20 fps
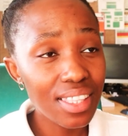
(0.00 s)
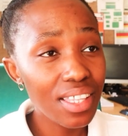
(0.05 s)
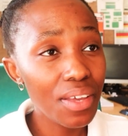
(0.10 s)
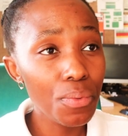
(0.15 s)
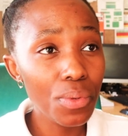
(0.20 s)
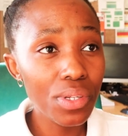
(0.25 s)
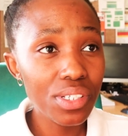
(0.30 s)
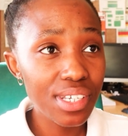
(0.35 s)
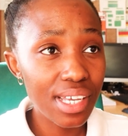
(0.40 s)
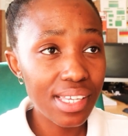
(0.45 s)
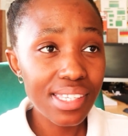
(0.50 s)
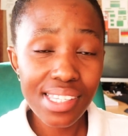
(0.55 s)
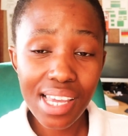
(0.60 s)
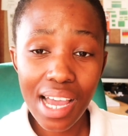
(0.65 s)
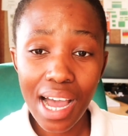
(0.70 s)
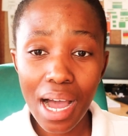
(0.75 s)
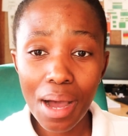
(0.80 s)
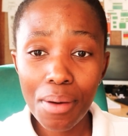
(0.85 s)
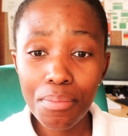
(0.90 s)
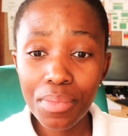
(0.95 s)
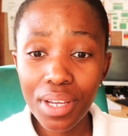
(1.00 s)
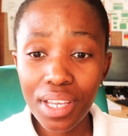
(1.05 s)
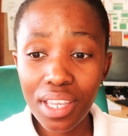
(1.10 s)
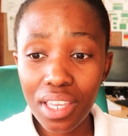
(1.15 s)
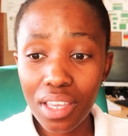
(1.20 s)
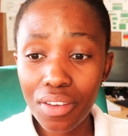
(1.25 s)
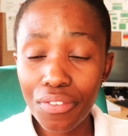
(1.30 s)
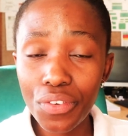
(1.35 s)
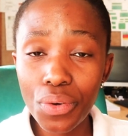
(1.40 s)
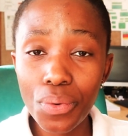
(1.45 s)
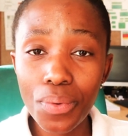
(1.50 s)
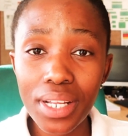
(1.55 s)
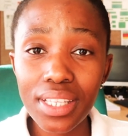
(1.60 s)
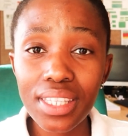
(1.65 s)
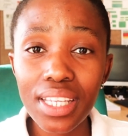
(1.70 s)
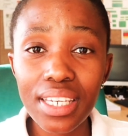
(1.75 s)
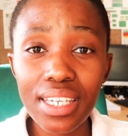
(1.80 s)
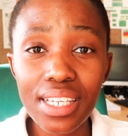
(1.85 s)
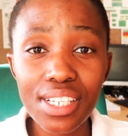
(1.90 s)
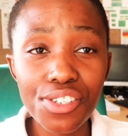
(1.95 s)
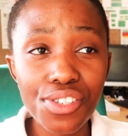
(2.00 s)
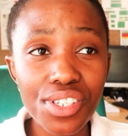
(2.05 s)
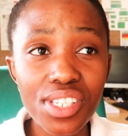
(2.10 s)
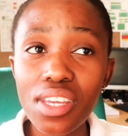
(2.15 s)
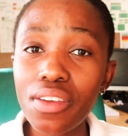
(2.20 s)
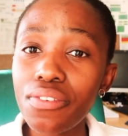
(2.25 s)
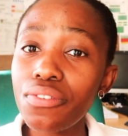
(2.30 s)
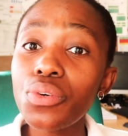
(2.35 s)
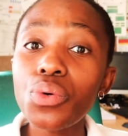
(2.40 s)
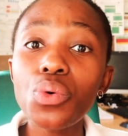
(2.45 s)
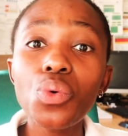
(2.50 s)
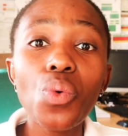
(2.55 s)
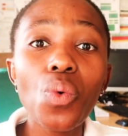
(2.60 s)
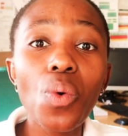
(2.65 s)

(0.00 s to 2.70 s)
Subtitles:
They will just come, give you what they need to give you,